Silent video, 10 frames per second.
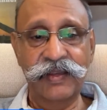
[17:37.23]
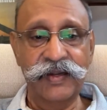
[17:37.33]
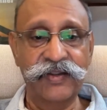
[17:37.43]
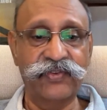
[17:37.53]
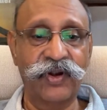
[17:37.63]

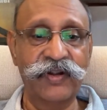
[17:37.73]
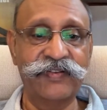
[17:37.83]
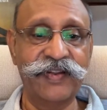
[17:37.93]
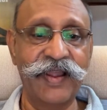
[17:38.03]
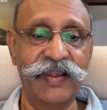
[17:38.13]
It is called
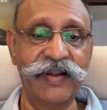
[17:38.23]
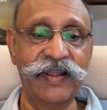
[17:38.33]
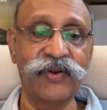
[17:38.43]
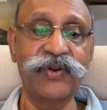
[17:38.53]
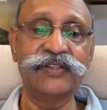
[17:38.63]
Siang in
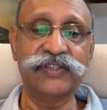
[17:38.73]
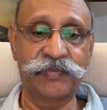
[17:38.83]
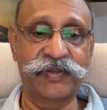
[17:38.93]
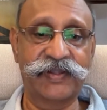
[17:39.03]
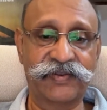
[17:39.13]

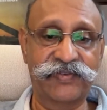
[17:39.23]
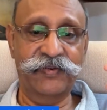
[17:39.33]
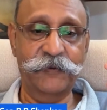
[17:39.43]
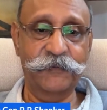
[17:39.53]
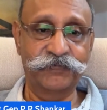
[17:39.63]
Arunachal Pradesh.